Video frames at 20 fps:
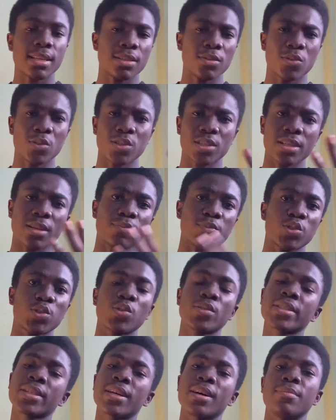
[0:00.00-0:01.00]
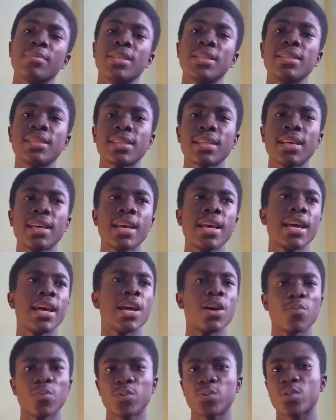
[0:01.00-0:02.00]
or some shortcomings,
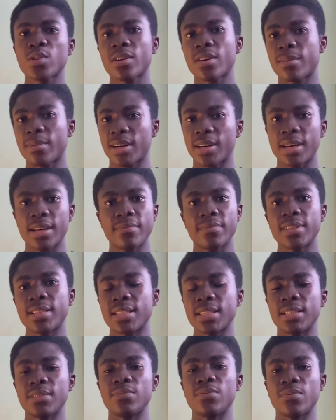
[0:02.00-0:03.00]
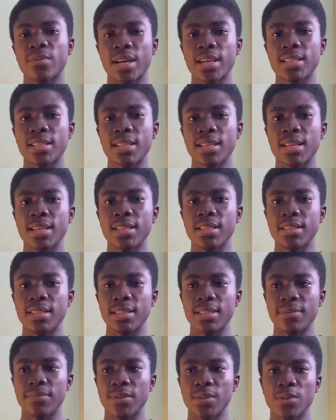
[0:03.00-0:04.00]
and we'll talk about everything right here in
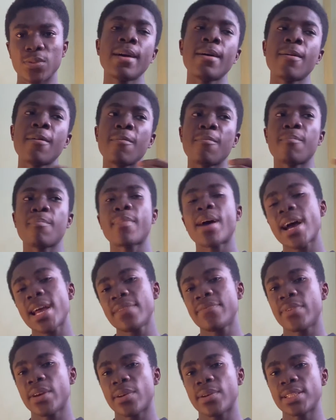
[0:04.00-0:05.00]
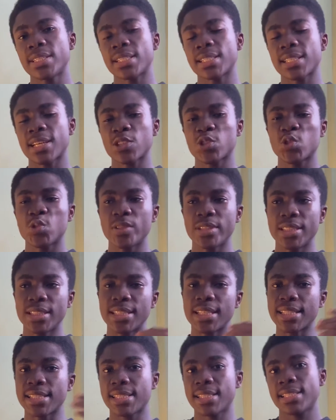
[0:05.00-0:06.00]
this video. My variant is actually
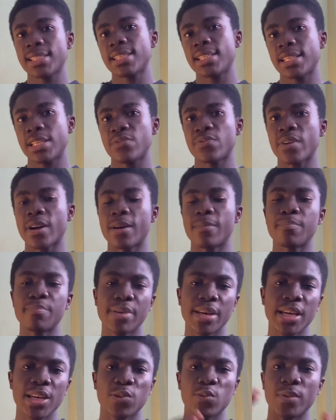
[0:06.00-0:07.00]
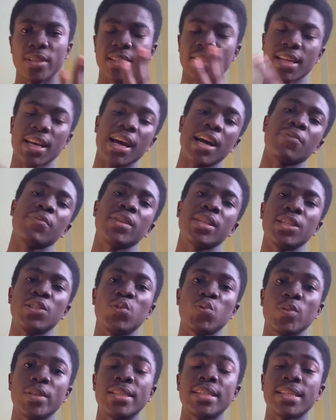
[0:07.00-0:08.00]
the 6 gig RAM paired with
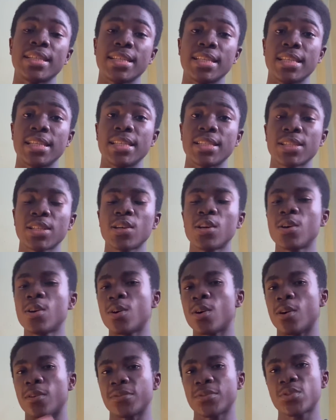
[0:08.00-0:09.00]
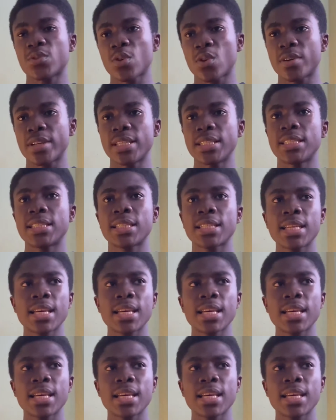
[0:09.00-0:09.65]
128 gigs of storage.